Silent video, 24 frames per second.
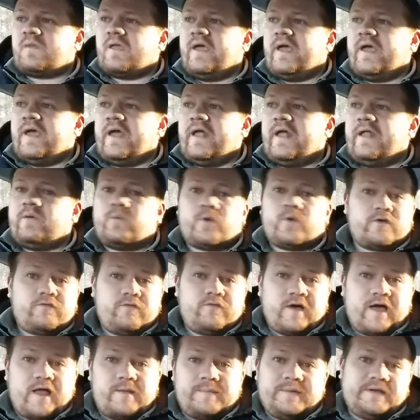And it
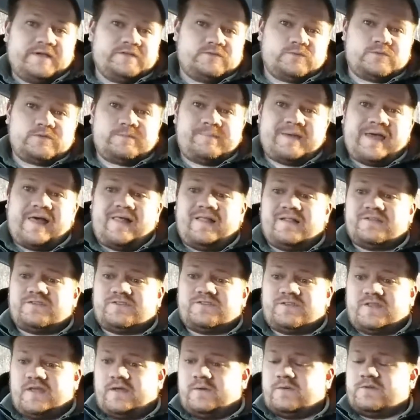worked fine because it was a
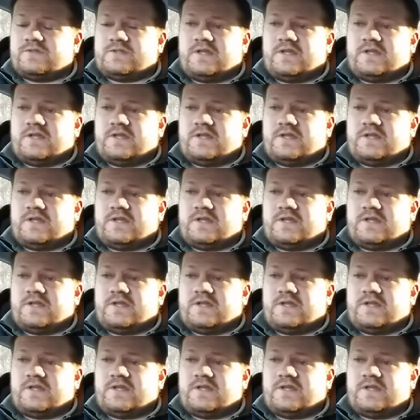balanced thing.